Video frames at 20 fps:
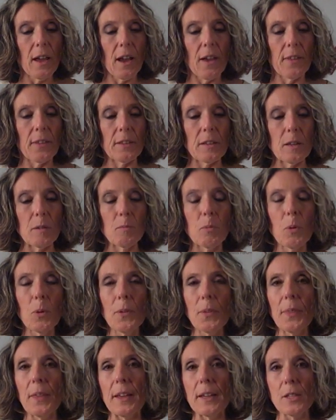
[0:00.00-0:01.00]
I think the
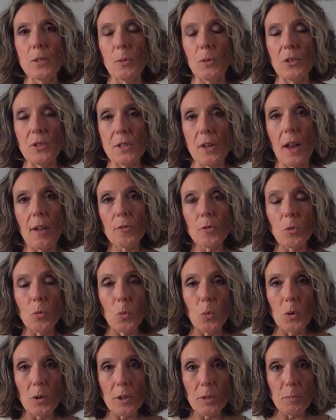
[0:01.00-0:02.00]
important thing is we just have to
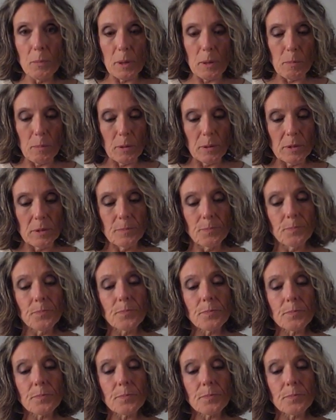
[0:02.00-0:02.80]
warn people